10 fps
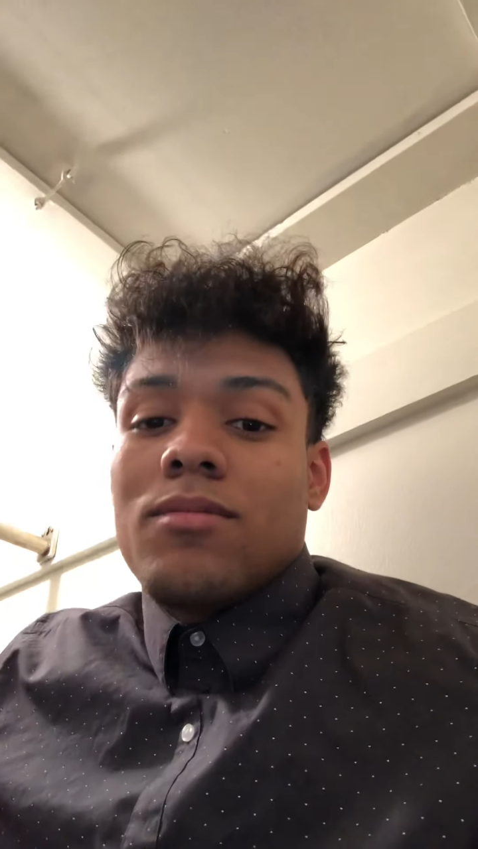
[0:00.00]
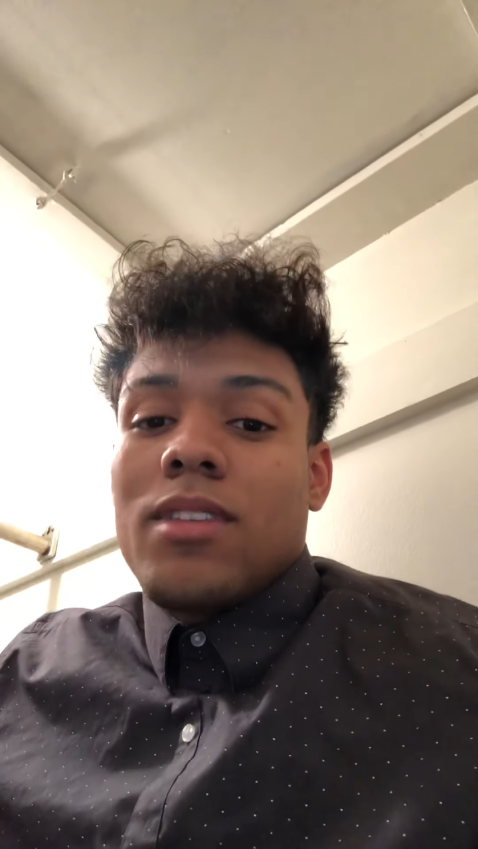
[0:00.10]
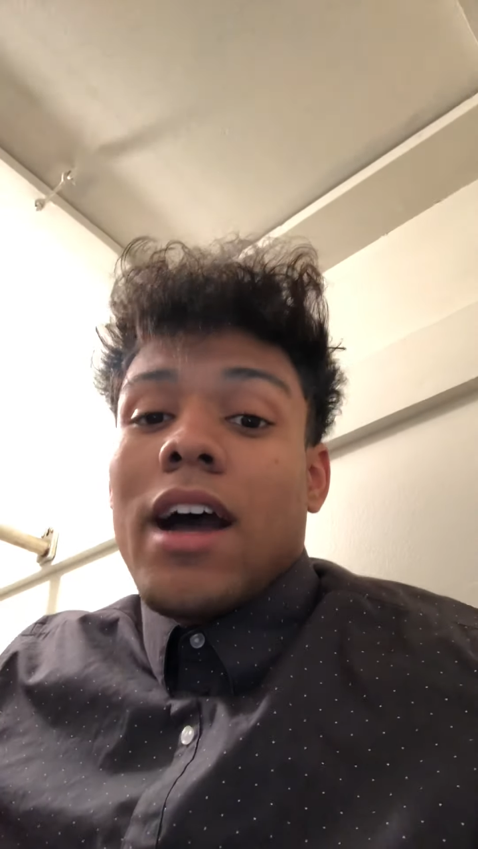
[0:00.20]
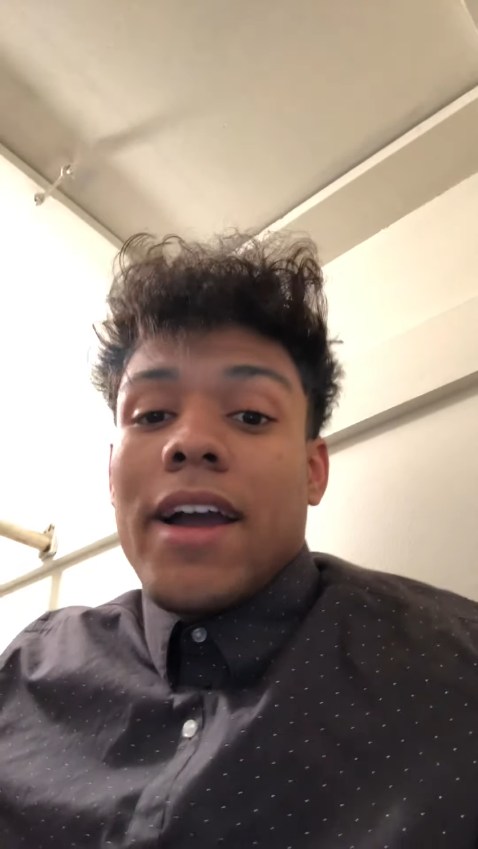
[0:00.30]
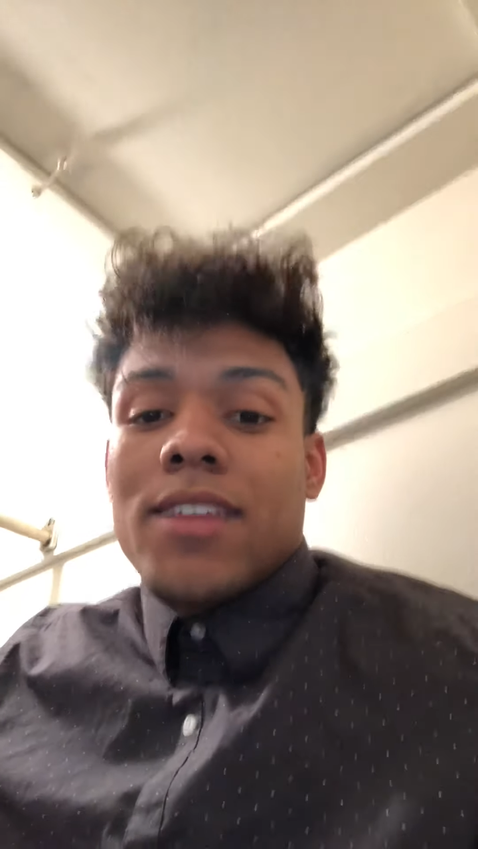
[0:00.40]

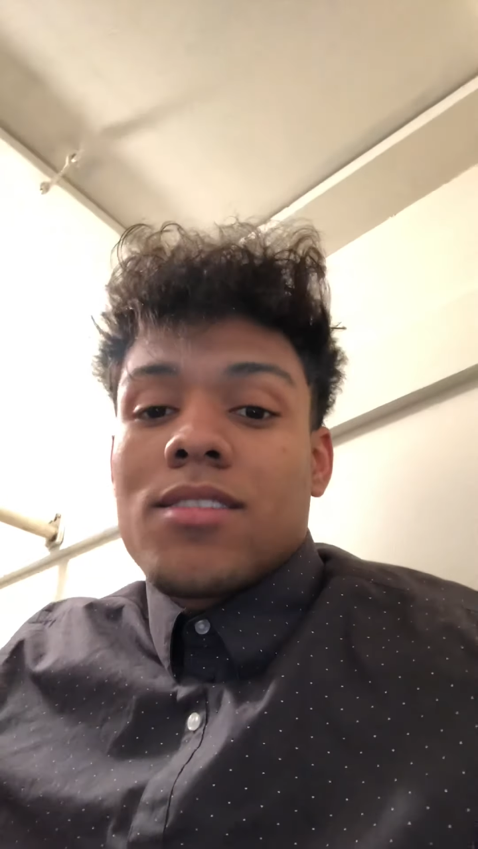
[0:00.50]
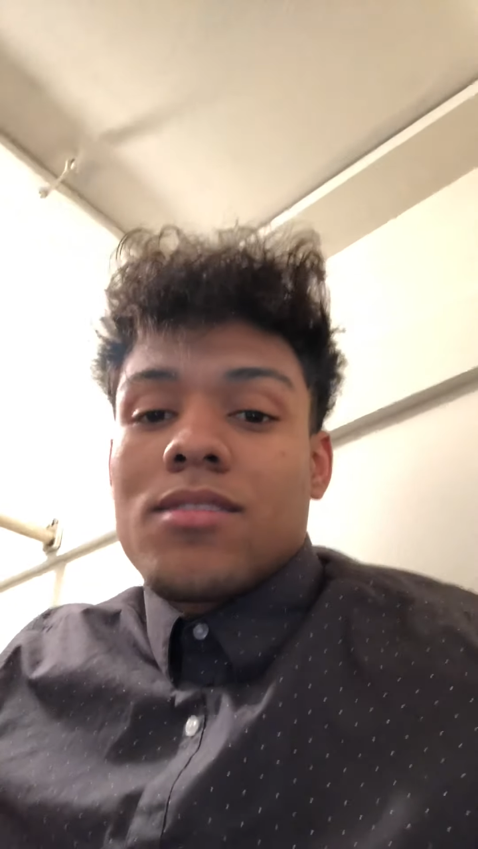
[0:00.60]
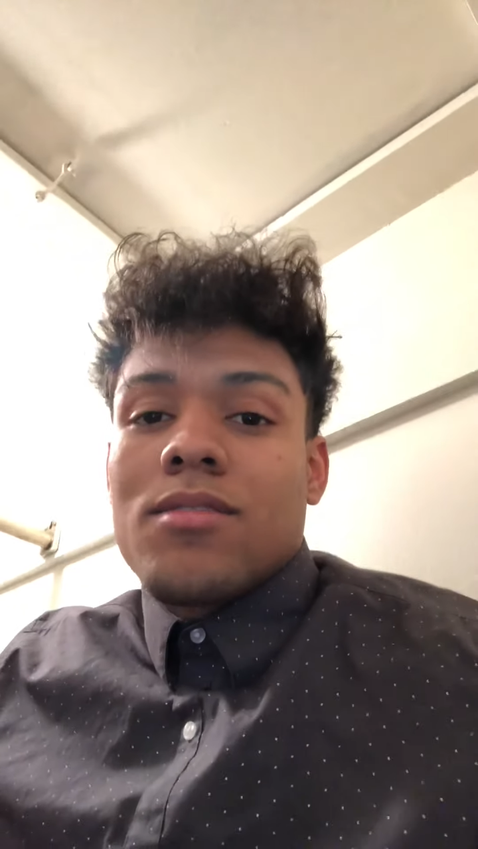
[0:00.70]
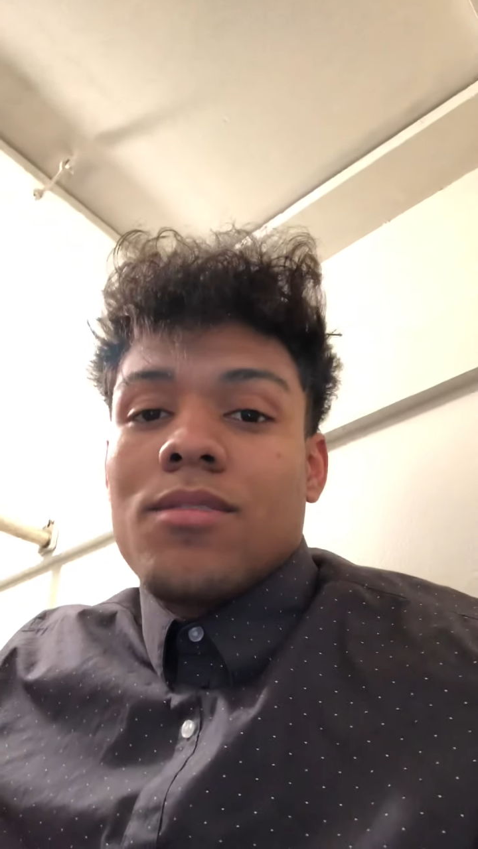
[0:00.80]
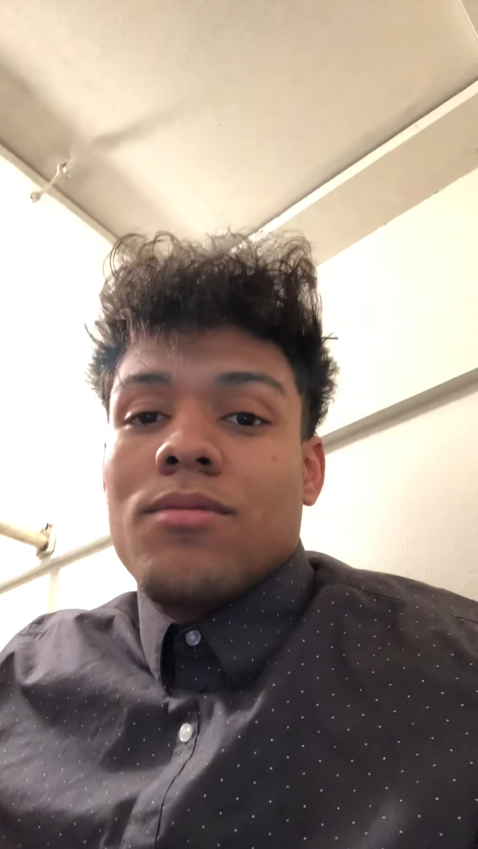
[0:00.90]
the
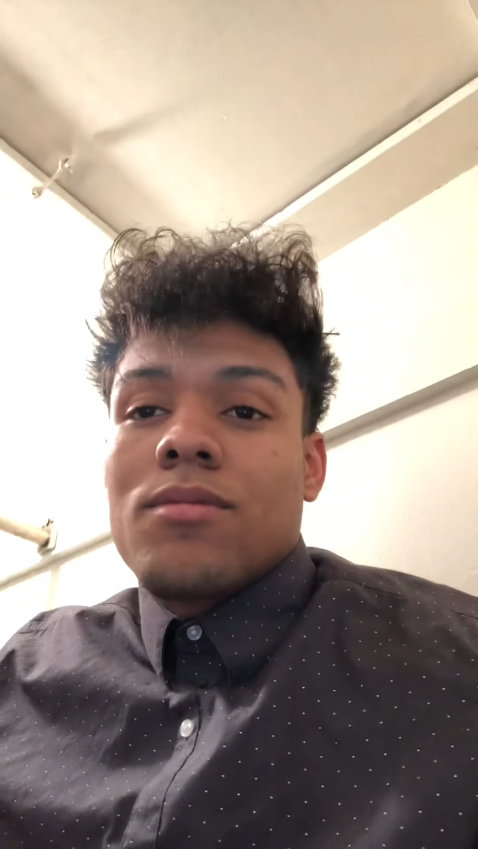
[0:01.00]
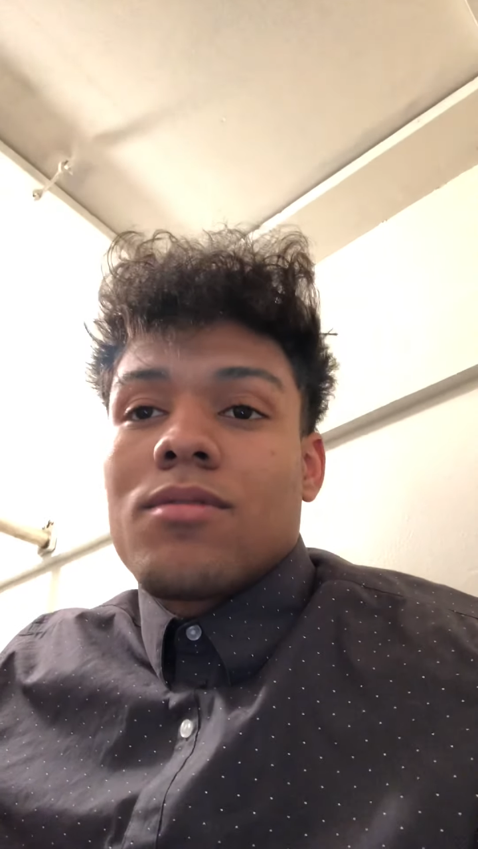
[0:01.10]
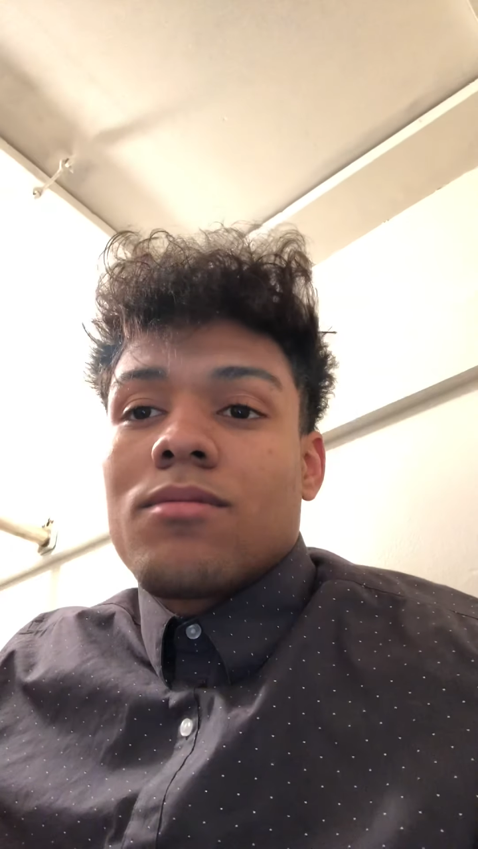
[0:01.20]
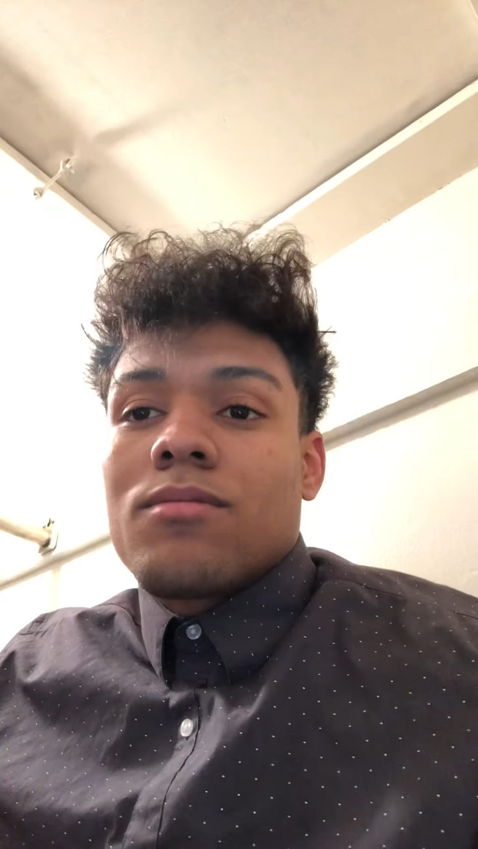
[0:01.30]
highest and